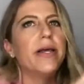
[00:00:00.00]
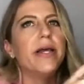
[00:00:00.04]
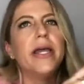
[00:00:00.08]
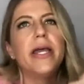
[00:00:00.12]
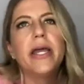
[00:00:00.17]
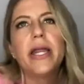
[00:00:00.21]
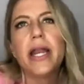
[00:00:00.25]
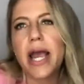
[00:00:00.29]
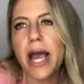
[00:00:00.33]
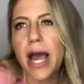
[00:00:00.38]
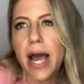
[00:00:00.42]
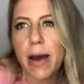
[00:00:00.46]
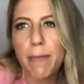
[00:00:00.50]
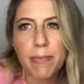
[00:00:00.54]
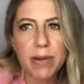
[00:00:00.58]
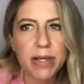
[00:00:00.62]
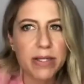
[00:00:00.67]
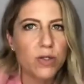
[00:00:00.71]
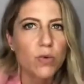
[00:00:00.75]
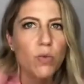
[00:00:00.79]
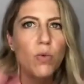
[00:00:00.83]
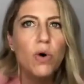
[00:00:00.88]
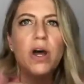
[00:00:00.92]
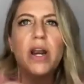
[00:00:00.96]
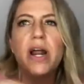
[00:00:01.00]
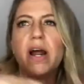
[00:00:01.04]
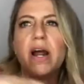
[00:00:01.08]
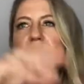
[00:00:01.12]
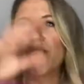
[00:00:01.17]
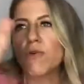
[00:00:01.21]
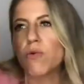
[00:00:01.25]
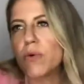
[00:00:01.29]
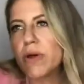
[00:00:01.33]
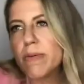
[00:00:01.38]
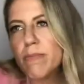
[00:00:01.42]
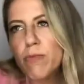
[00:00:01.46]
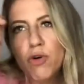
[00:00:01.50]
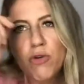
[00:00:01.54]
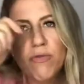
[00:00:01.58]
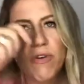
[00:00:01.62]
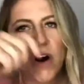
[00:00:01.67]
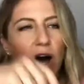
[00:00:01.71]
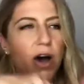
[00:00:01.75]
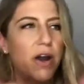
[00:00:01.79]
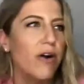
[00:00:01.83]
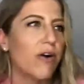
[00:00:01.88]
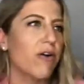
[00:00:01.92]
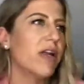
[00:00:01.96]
It happens, whatever, we move on.